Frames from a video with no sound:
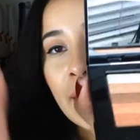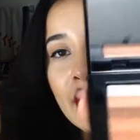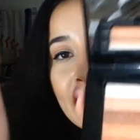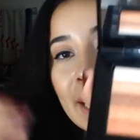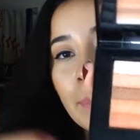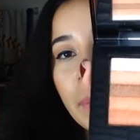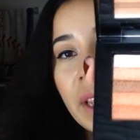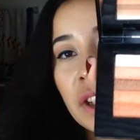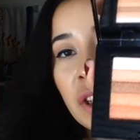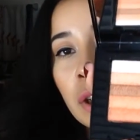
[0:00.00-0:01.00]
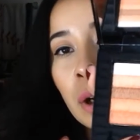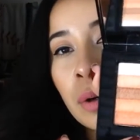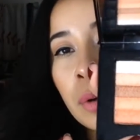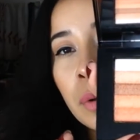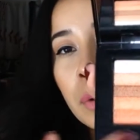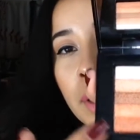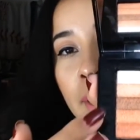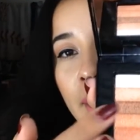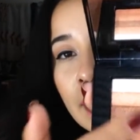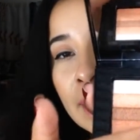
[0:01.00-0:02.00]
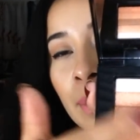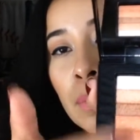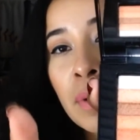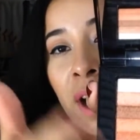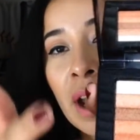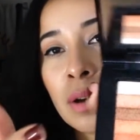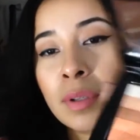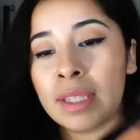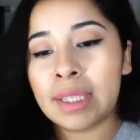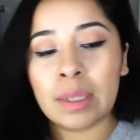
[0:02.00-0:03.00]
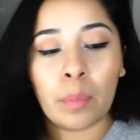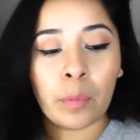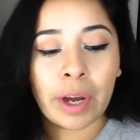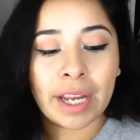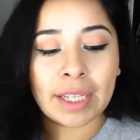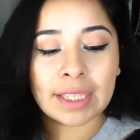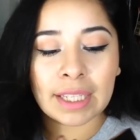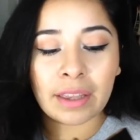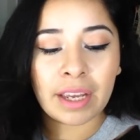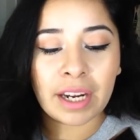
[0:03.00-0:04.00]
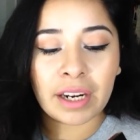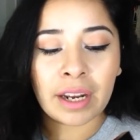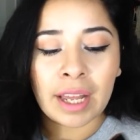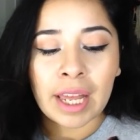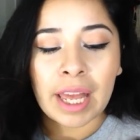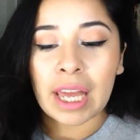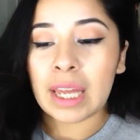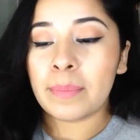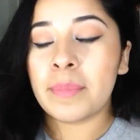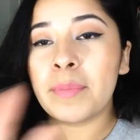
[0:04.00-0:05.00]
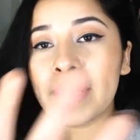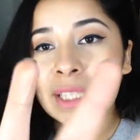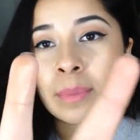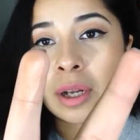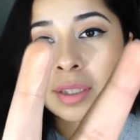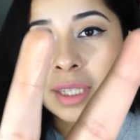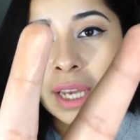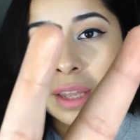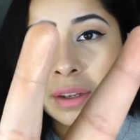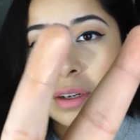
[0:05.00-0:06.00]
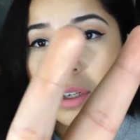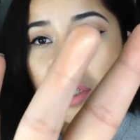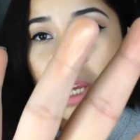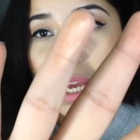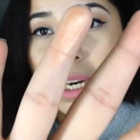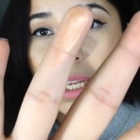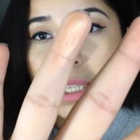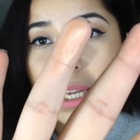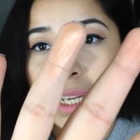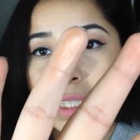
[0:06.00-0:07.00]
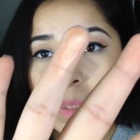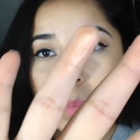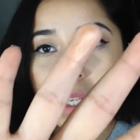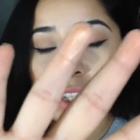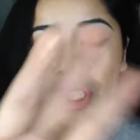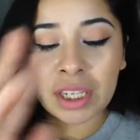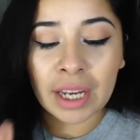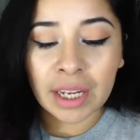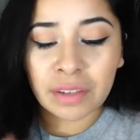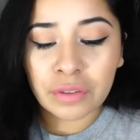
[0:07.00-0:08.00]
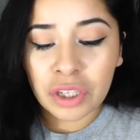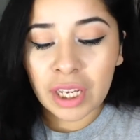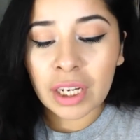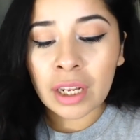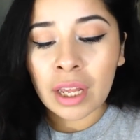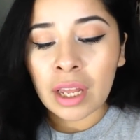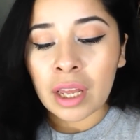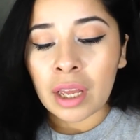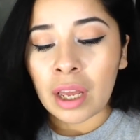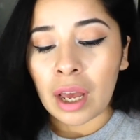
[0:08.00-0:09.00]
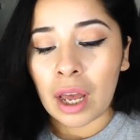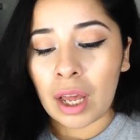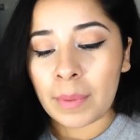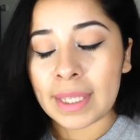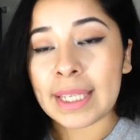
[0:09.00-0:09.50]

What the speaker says: has like peachy tones, like some browns and some whites in there, and when you mix them all together, you get a nice peachy kind of shade. This